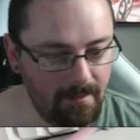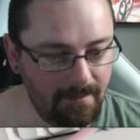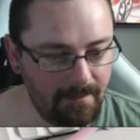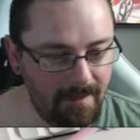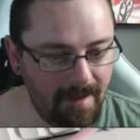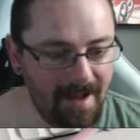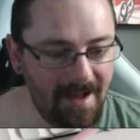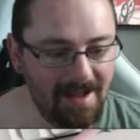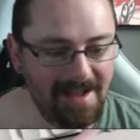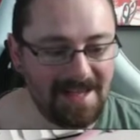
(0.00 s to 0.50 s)

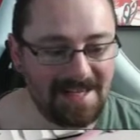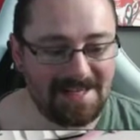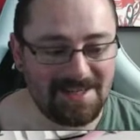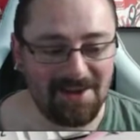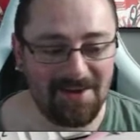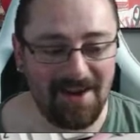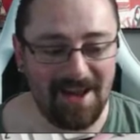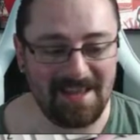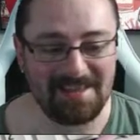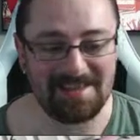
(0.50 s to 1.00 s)

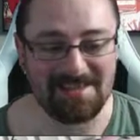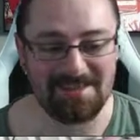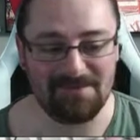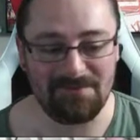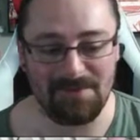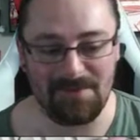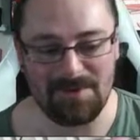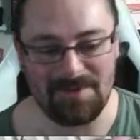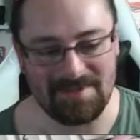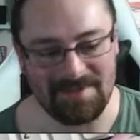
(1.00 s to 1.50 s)
ISO enter
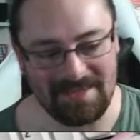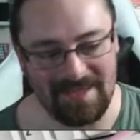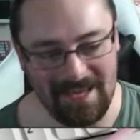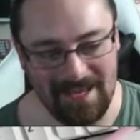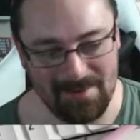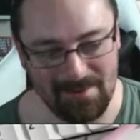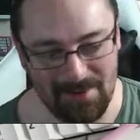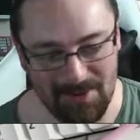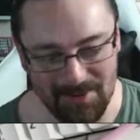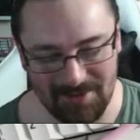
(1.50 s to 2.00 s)
ruins the
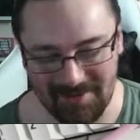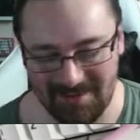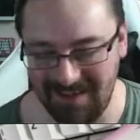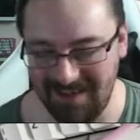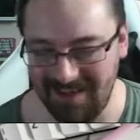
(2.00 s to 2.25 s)
keyboard.